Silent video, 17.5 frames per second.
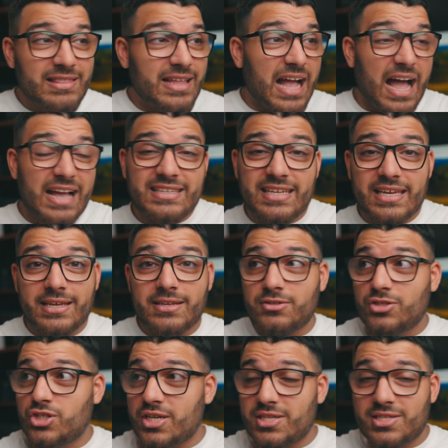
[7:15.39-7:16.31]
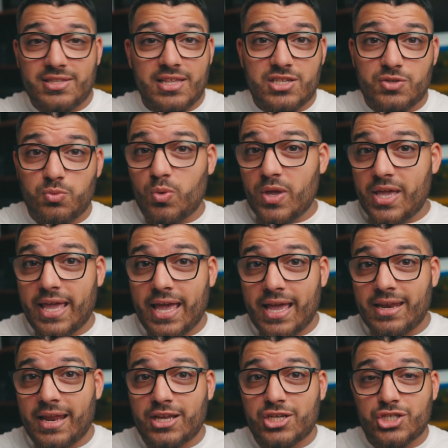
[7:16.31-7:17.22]
like I did just this
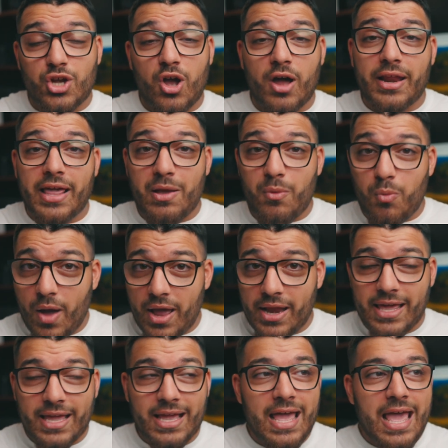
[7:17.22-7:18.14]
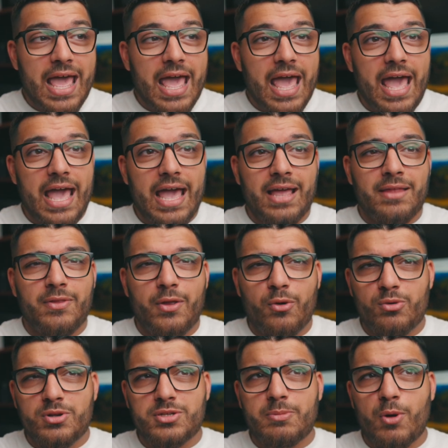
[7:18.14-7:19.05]
weekend, I shot a wedding and
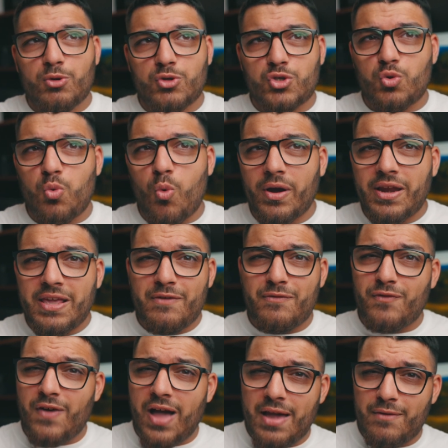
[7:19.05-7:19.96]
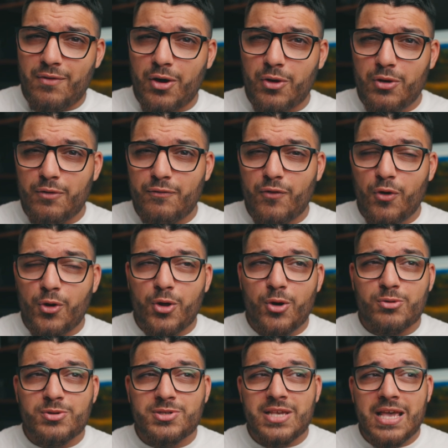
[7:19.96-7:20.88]
there was about 2,500
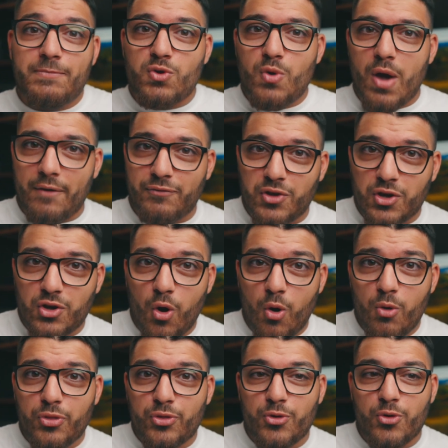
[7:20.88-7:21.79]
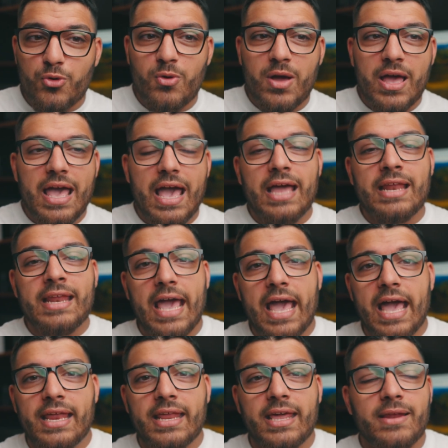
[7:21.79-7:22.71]
photos you have to go through and
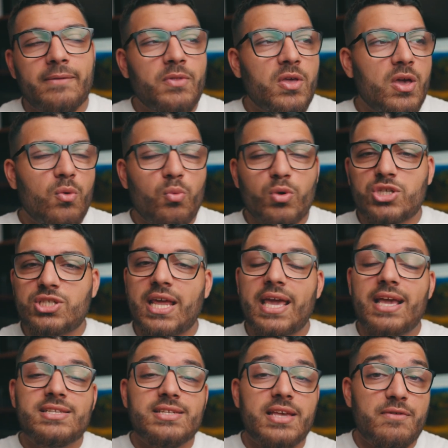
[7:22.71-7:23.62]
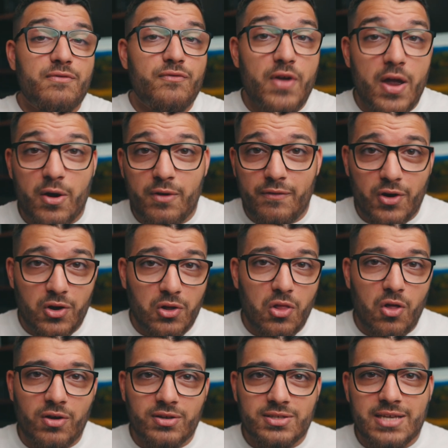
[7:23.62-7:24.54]
edit, which takes a very, very
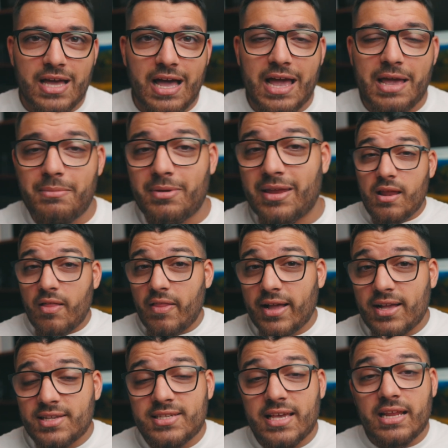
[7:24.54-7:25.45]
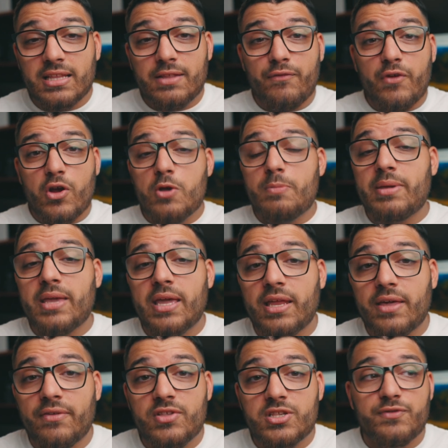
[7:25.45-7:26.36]
long time. Now, like I said at the very
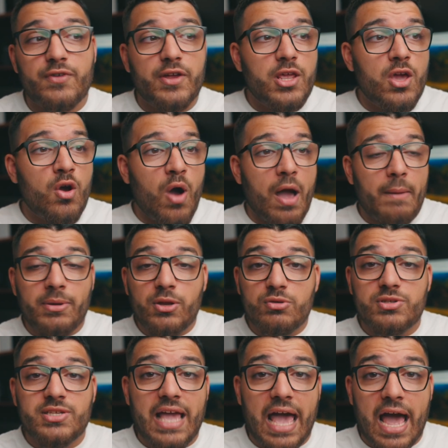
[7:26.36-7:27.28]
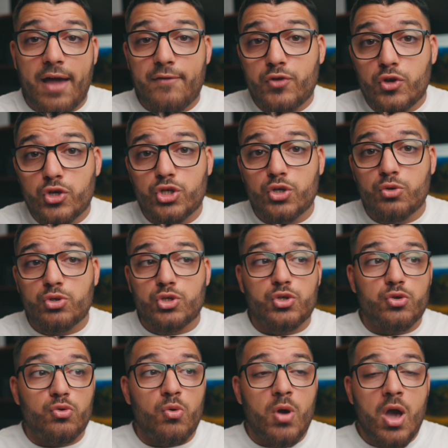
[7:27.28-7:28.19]
beginning of this video, I've been using Aftershoot
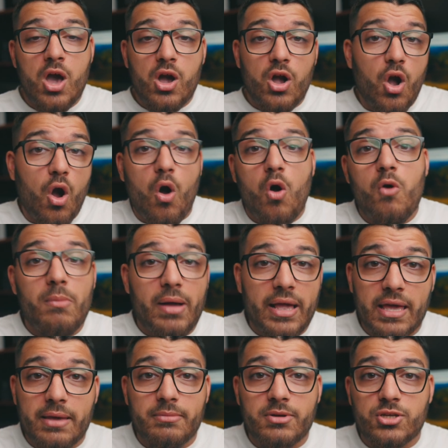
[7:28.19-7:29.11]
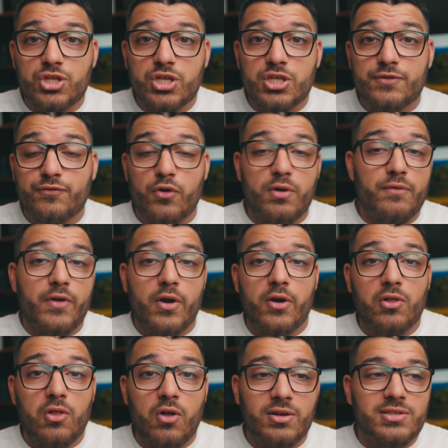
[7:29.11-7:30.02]
to cull my images for a
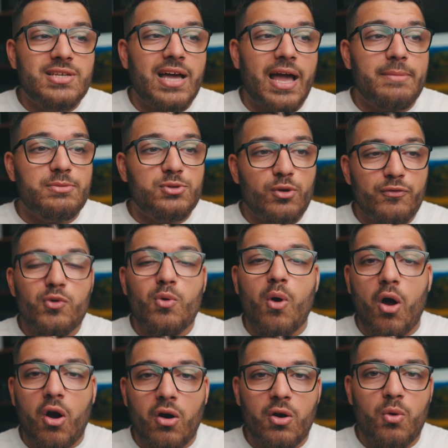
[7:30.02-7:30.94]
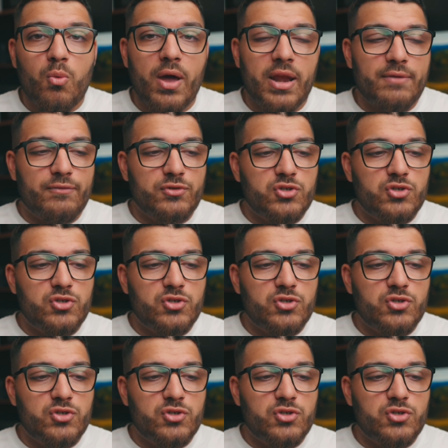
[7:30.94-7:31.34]
very long time. So if you are a wedding